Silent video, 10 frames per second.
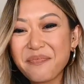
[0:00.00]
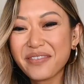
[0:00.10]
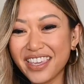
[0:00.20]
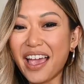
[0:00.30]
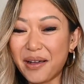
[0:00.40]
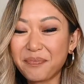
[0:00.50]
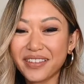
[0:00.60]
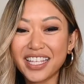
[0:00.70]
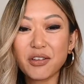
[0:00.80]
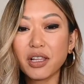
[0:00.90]
Yeah,
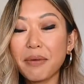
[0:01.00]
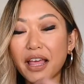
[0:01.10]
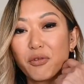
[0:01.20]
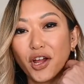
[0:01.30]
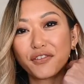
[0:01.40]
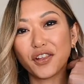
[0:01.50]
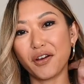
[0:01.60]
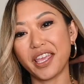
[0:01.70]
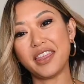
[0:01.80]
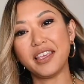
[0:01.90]
it's all about workflow,
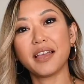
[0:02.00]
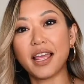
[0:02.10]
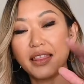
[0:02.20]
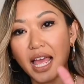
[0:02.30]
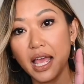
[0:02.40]
I think, and